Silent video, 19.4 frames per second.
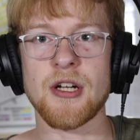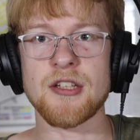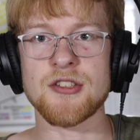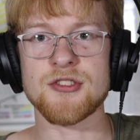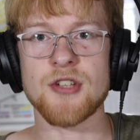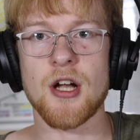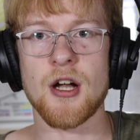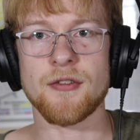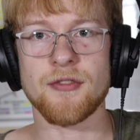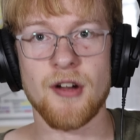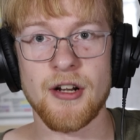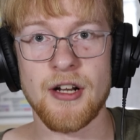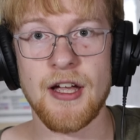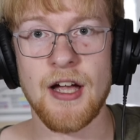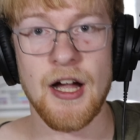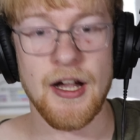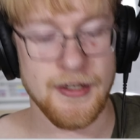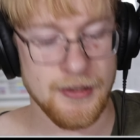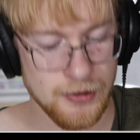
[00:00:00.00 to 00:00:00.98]
ends off on a
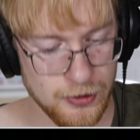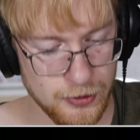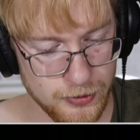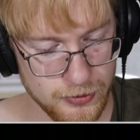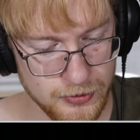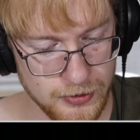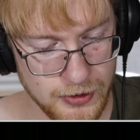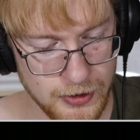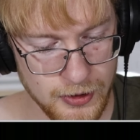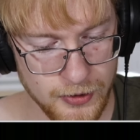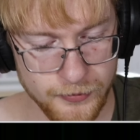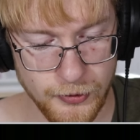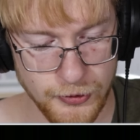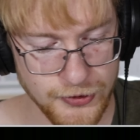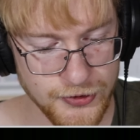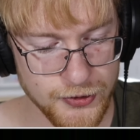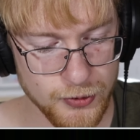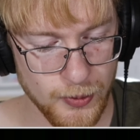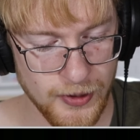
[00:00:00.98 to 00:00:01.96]
high note.
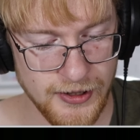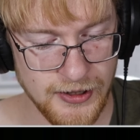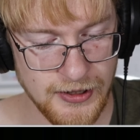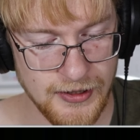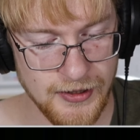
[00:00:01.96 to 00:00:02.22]
Verse 20,